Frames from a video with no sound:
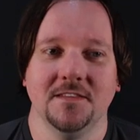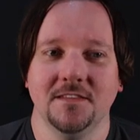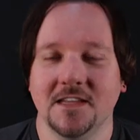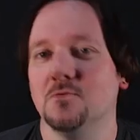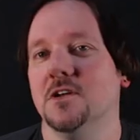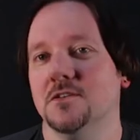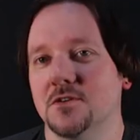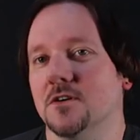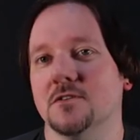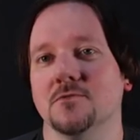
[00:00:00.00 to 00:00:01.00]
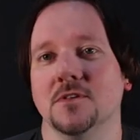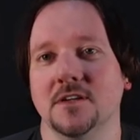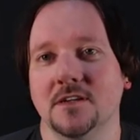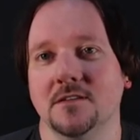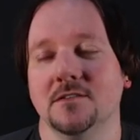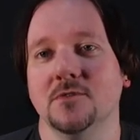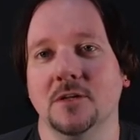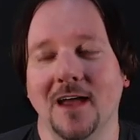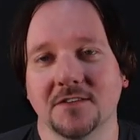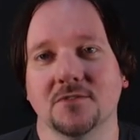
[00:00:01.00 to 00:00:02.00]
that's what it took to really
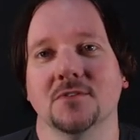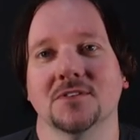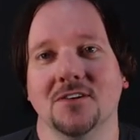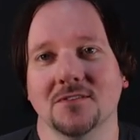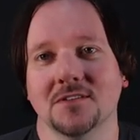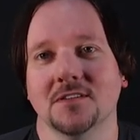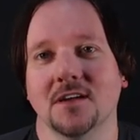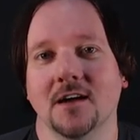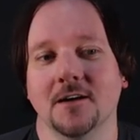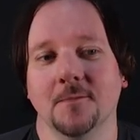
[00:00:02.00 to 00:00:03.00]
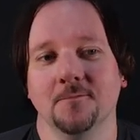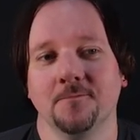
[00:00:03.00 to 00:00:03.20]
master those songs. Some